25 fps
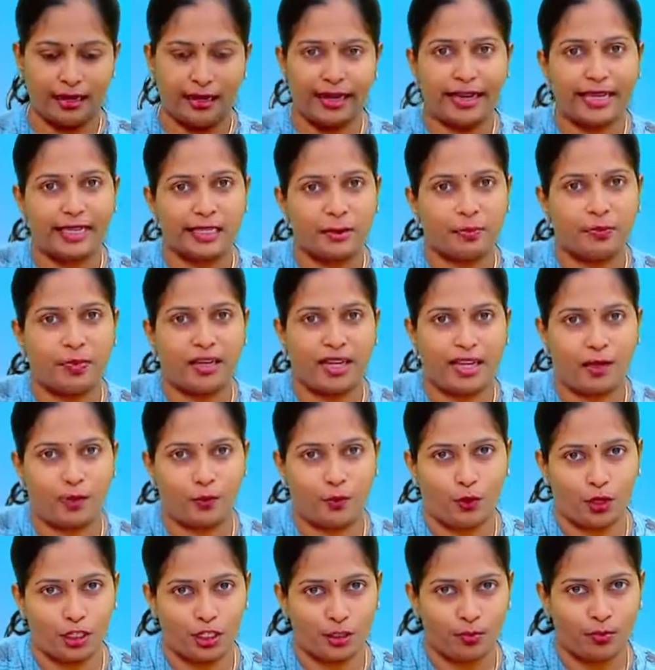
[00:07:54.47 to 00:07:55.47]

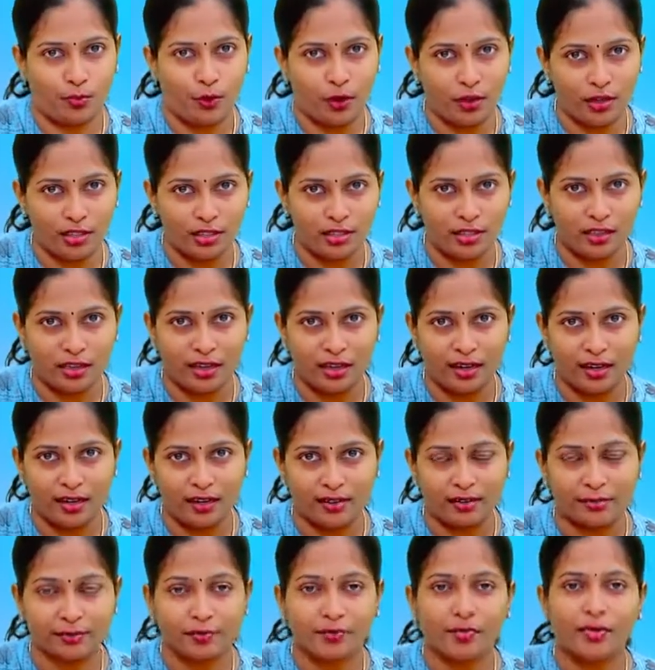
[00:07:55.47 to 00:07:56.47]
explain what spots
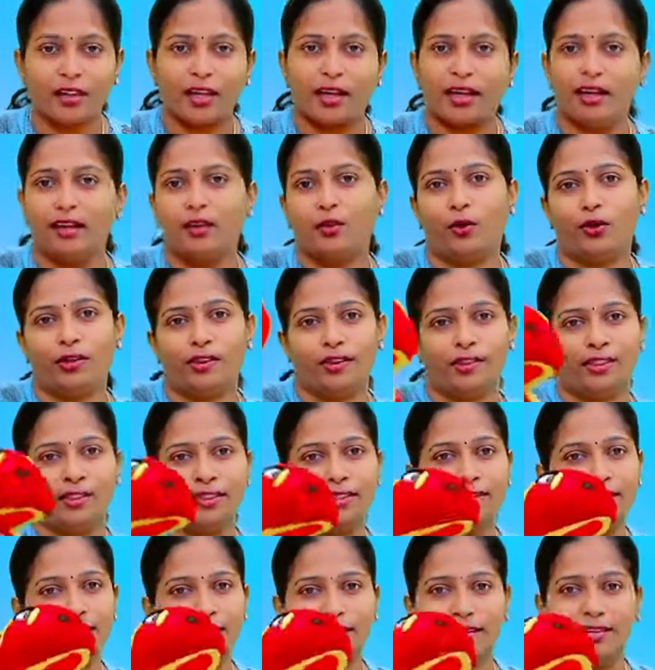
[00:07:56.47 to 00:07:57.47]
are and all
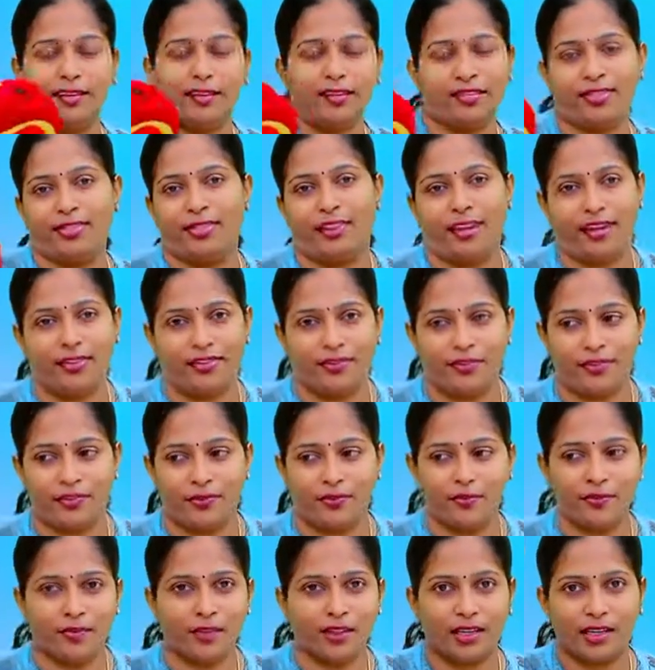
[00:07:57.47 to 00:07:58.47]
these
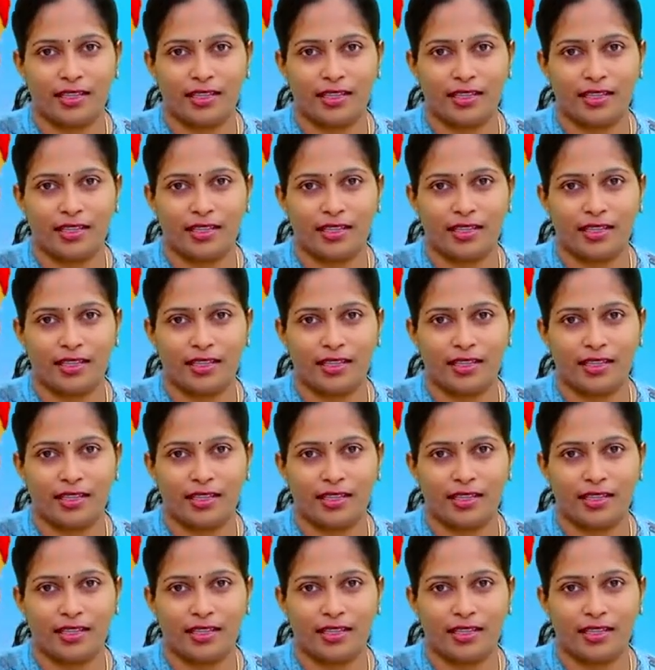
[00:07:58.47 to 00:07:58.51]
things.